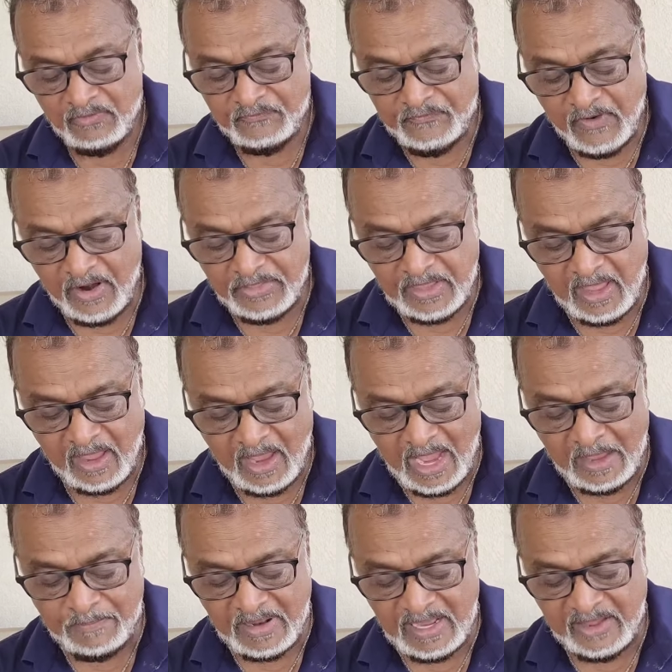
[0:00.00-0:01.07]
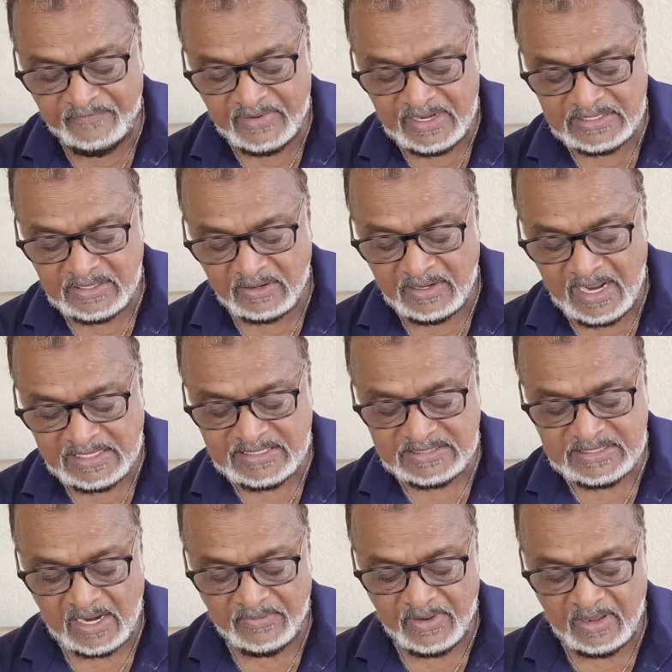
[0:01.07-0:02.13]
Further, I believe it is
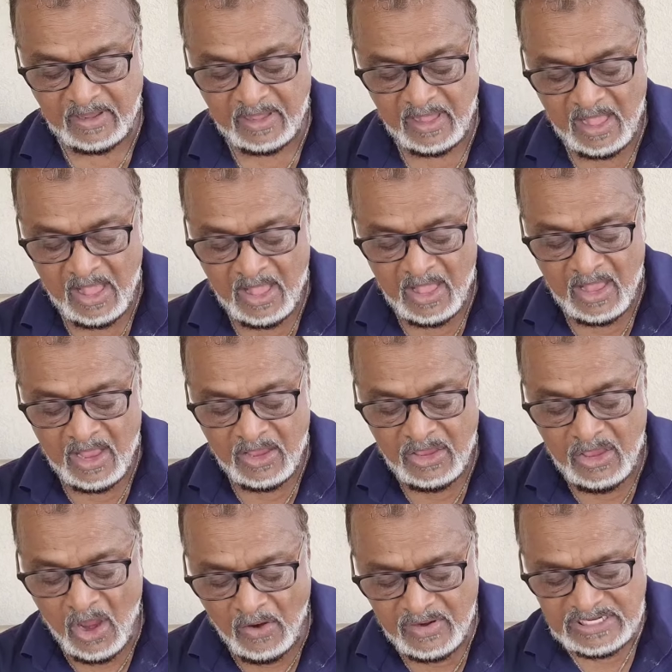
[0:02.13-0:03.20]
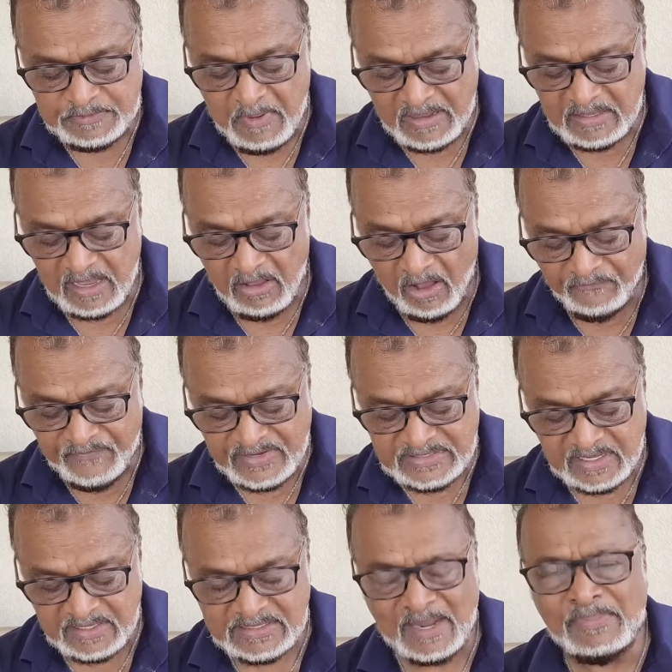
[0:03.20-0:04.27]
unnecessary. Your inspecting
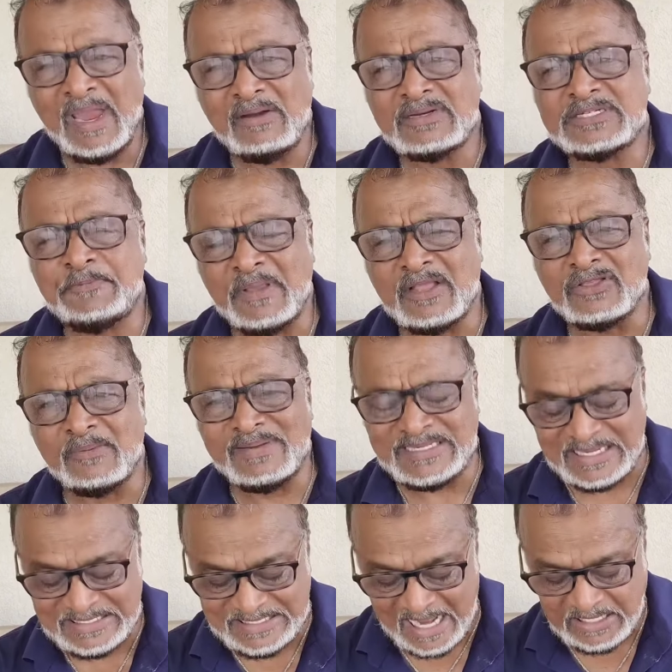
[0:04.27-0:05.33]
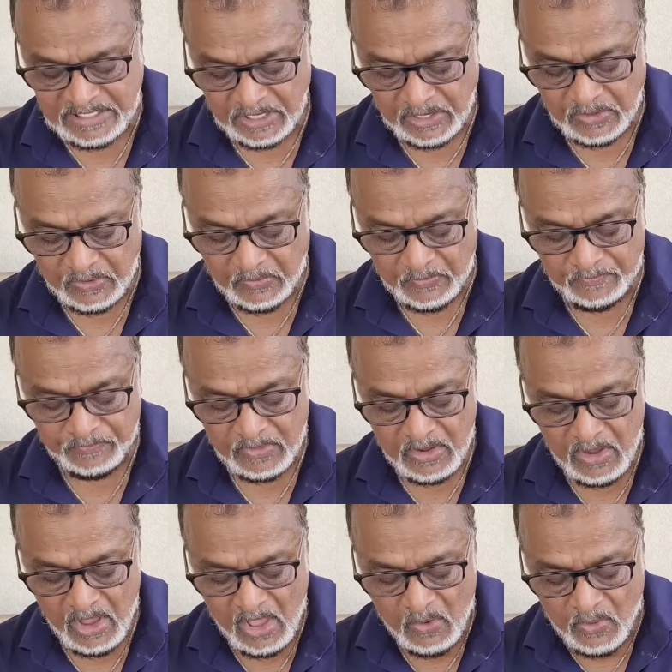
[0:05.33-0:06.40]
officers, I'm here speaking to Mr. Statia, you know,
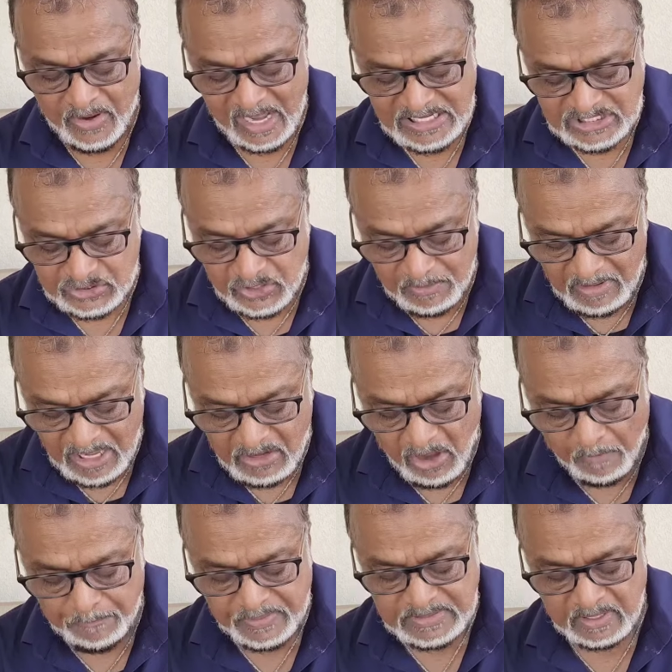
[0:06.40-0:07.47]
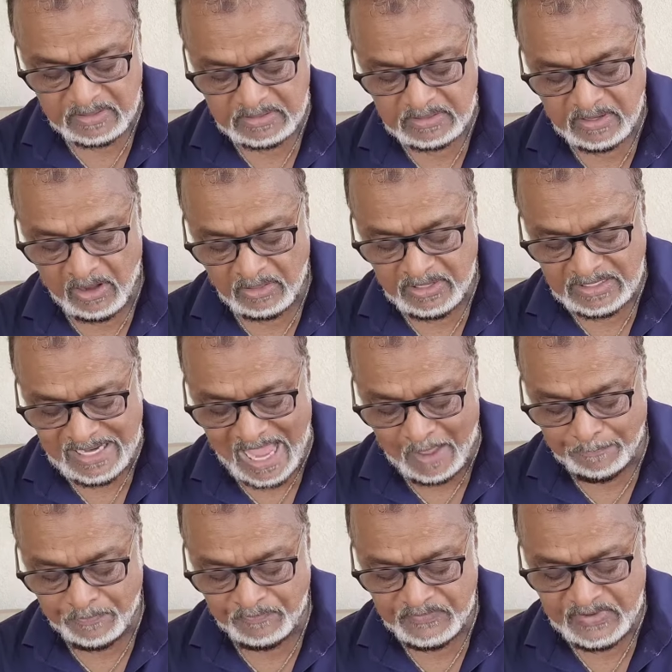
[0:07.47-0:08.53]
were extremely competent. All that
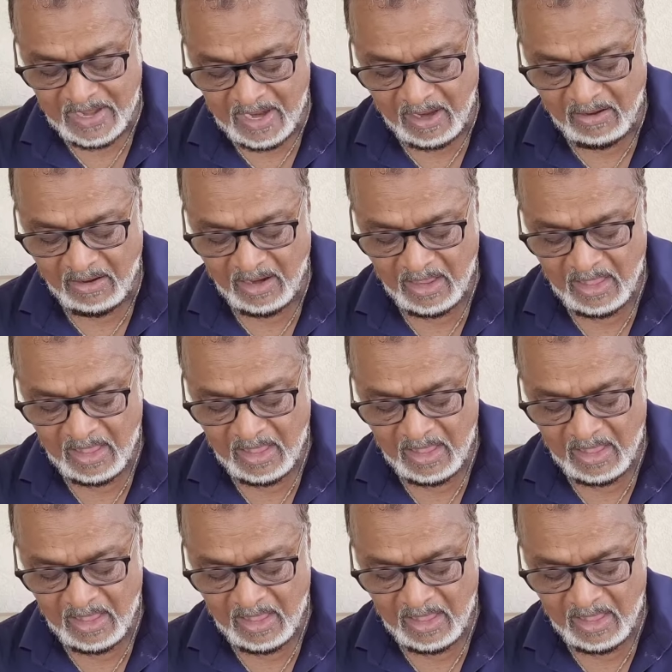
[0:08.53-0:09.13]
happens here